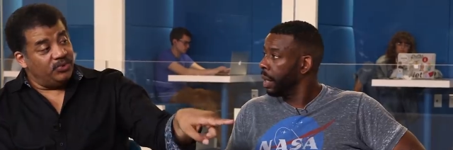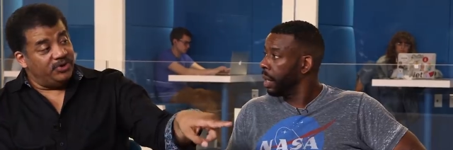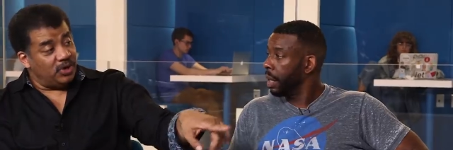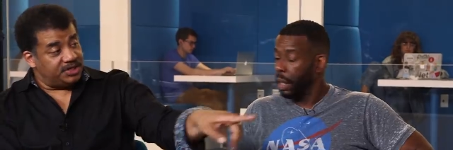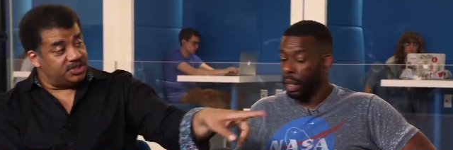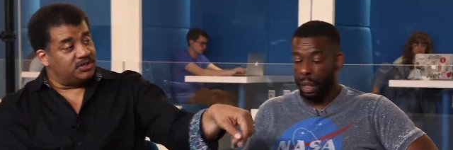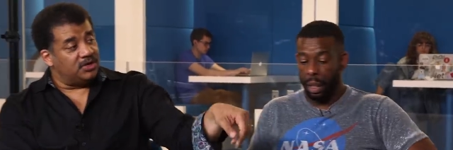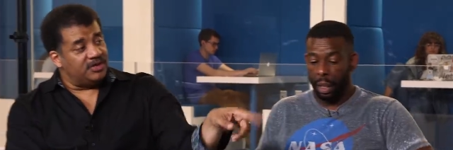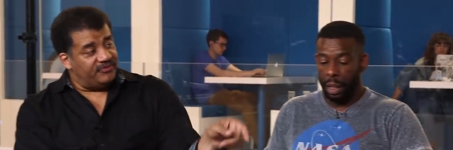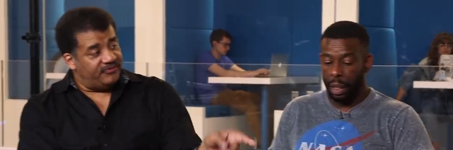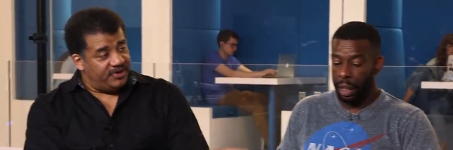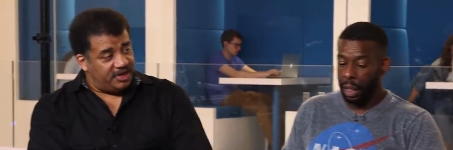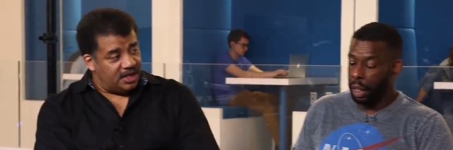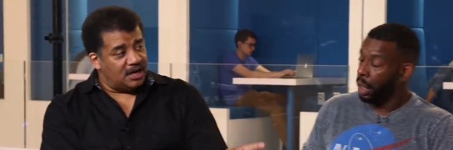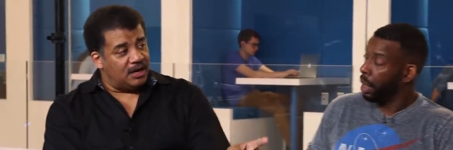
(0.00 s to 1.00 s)
Speaker 1: we all saw the
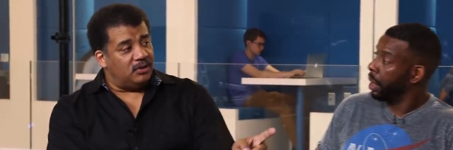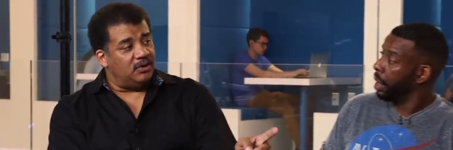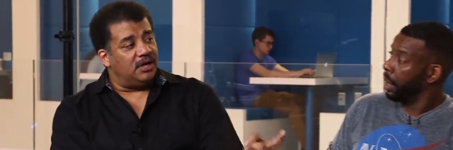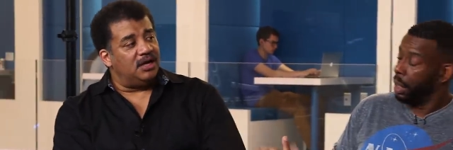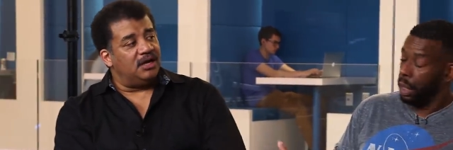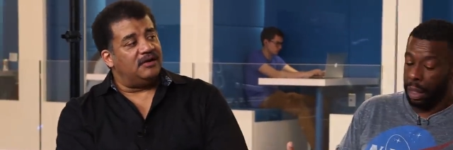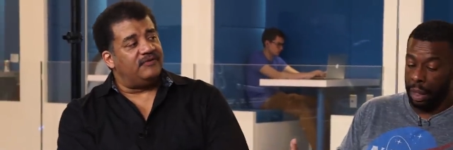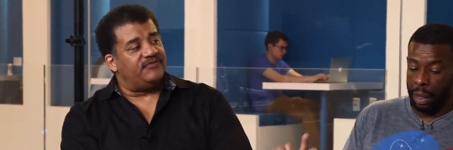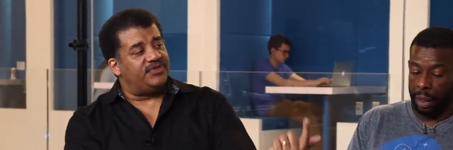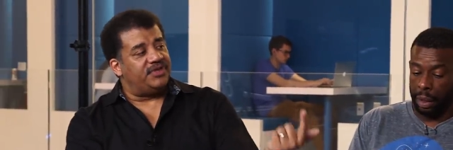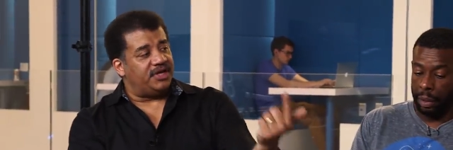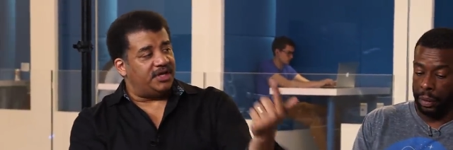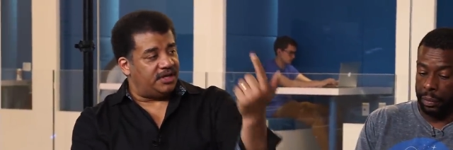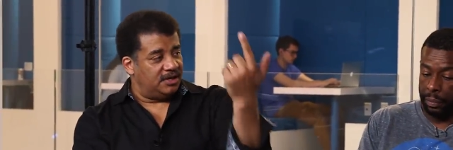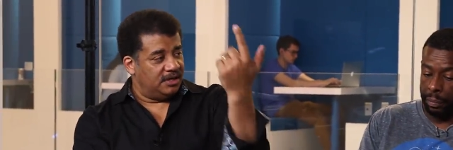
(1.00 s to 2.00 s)
video of
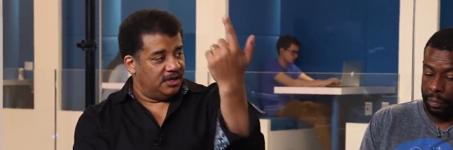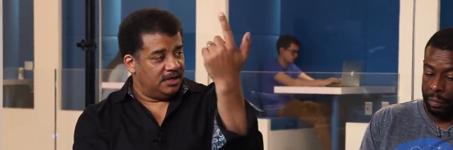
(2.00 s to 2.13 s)
the